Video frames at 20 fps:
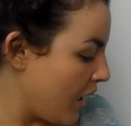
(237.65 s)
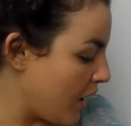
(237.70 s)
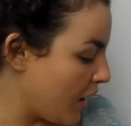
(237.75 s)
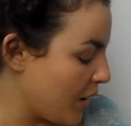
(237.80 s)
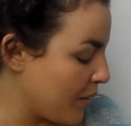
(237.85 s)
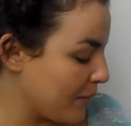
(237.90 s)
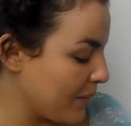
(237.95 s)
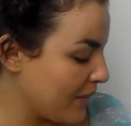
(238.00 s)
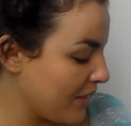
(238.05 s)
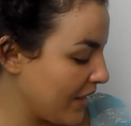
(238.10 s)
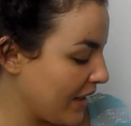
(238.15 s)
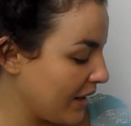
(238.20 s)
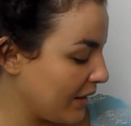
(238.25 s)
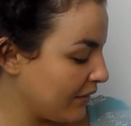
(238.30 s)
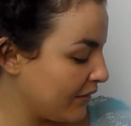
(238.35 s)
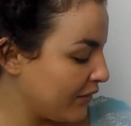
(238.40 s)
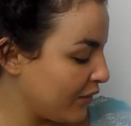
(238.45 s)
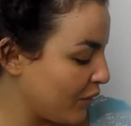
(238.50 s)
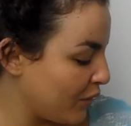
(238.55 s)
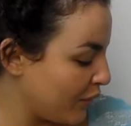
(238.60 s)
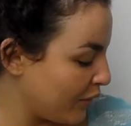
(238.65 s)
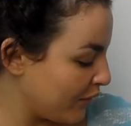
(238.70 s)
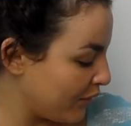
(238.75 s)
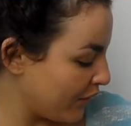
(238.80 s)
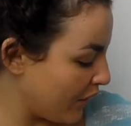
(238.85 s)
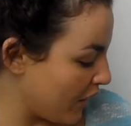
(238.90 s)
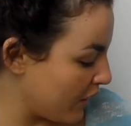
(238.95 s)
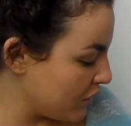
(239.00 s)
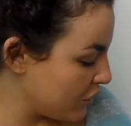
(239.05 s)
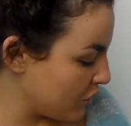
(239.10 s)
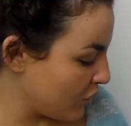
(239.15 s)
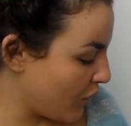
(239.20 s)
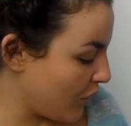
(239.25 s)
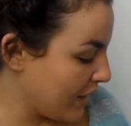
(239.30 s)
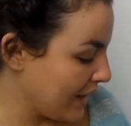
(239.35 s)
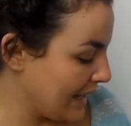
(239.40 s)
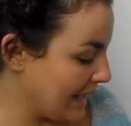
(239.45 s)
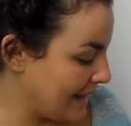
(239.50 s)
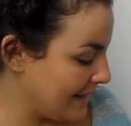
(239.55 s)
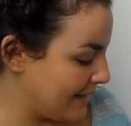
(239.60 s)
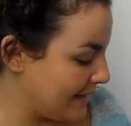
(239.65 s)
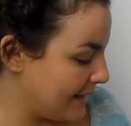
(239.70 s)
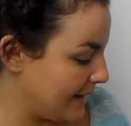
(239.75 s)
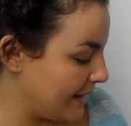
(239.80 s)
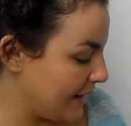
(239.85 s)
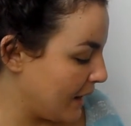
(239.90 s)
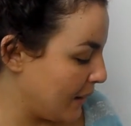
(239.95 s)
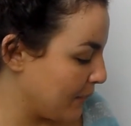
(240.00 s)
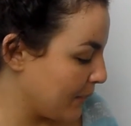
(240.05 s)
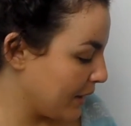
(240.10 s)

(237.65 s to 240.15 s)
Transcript: Then for under eye concealer,